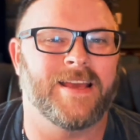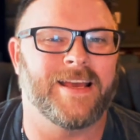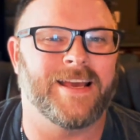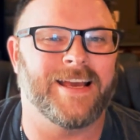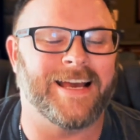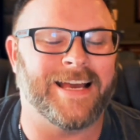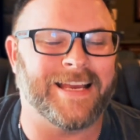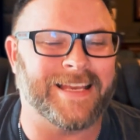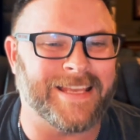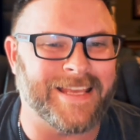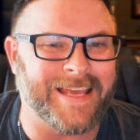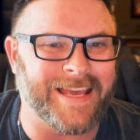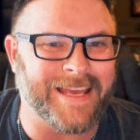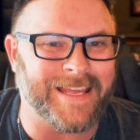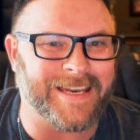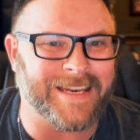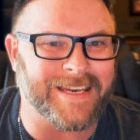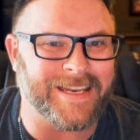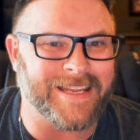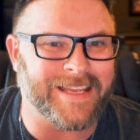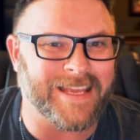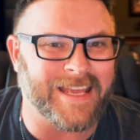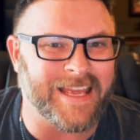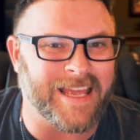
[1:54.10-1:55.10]
Again,
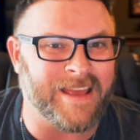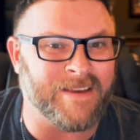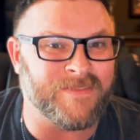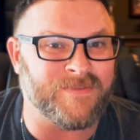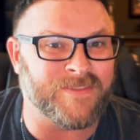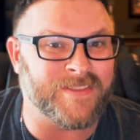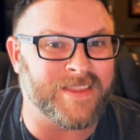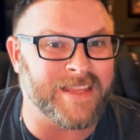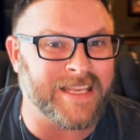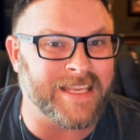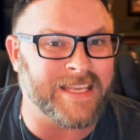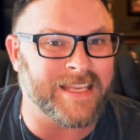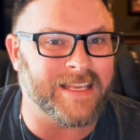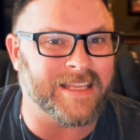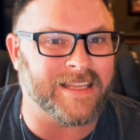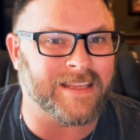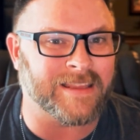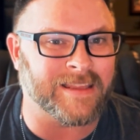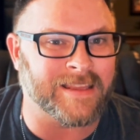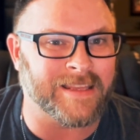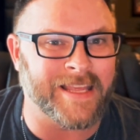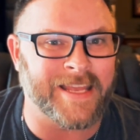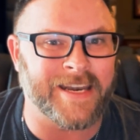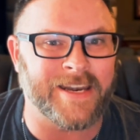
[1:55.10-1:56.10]
if the
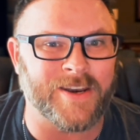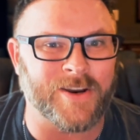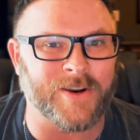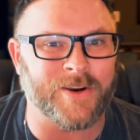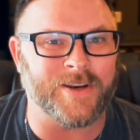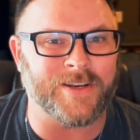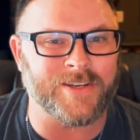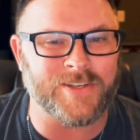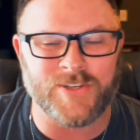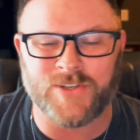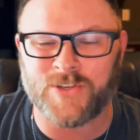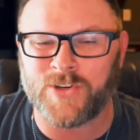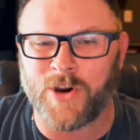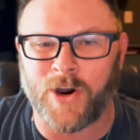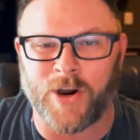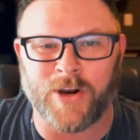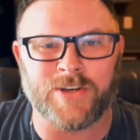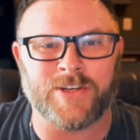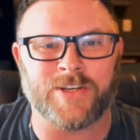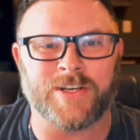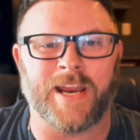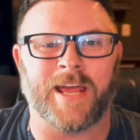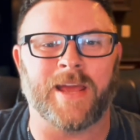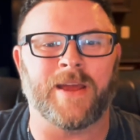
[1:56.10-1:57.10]
lender is
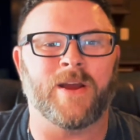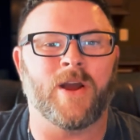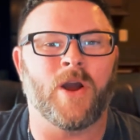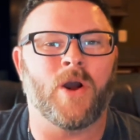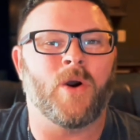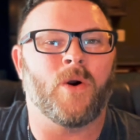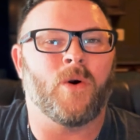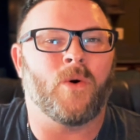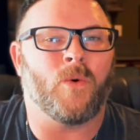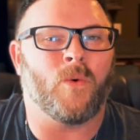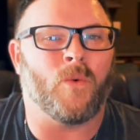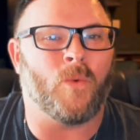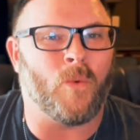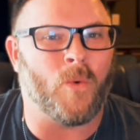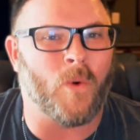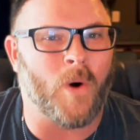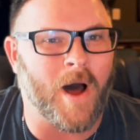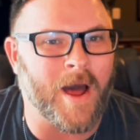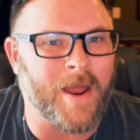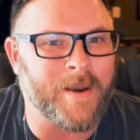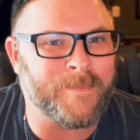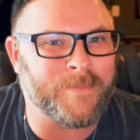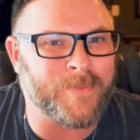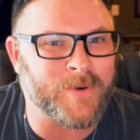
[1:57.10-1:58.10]
charging a
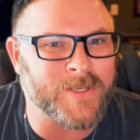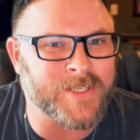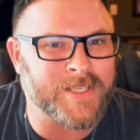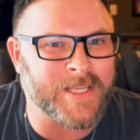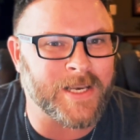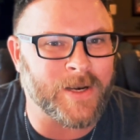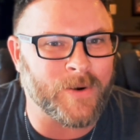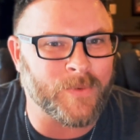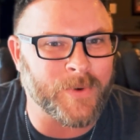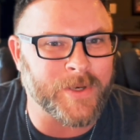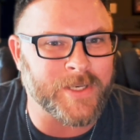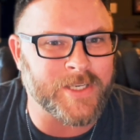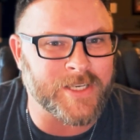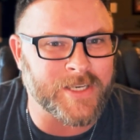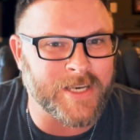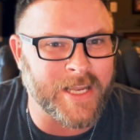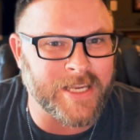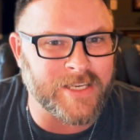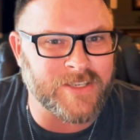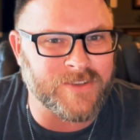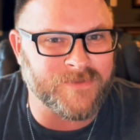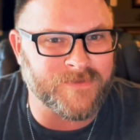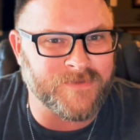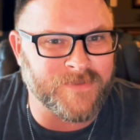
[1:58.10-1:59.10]
1%
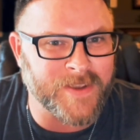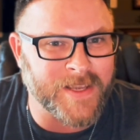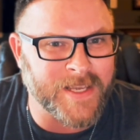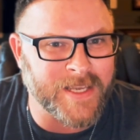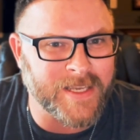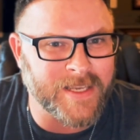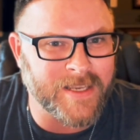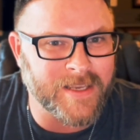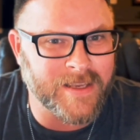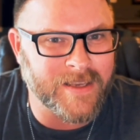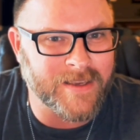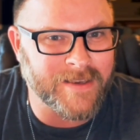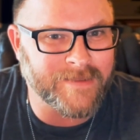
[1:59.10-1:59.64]
origination fee,